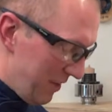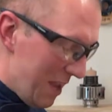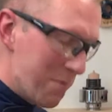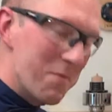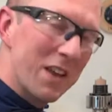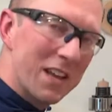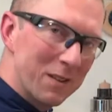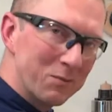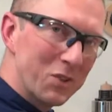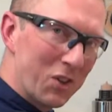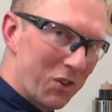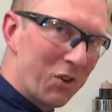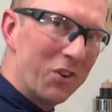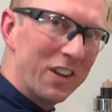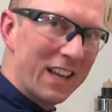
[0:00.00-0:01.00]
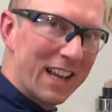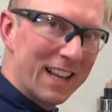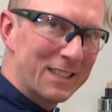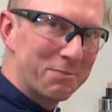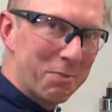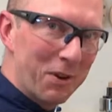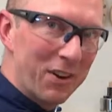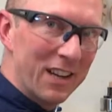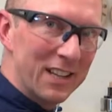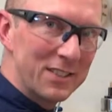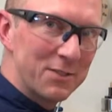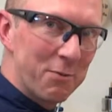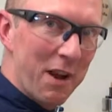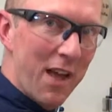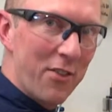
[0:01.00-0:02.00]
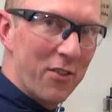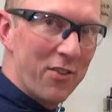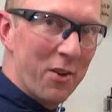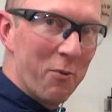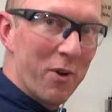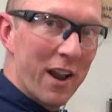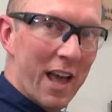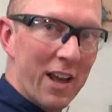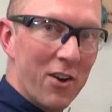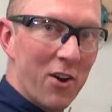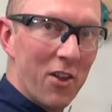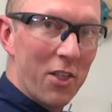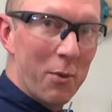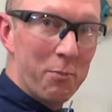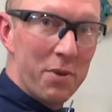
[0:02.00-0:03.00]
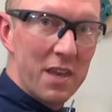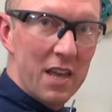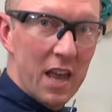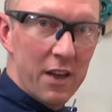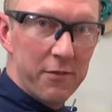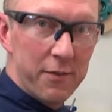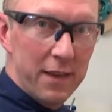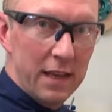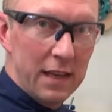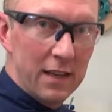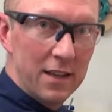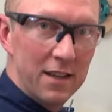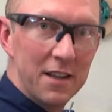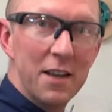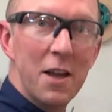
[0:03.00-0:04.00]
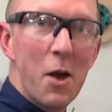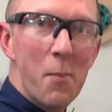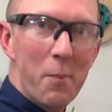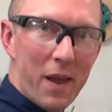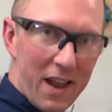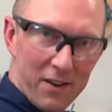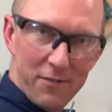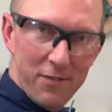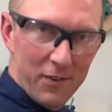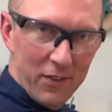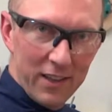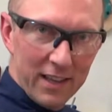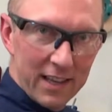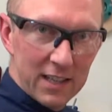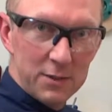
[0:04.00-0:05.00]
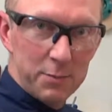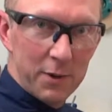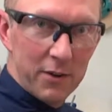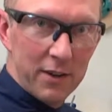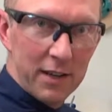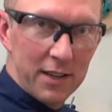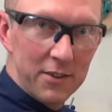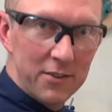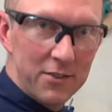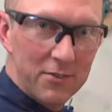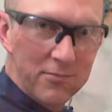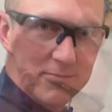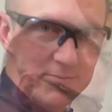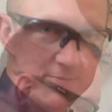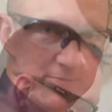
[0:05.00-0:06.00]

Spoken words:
It becomes a learning experience rather than what I call a PFE, pant filling experience.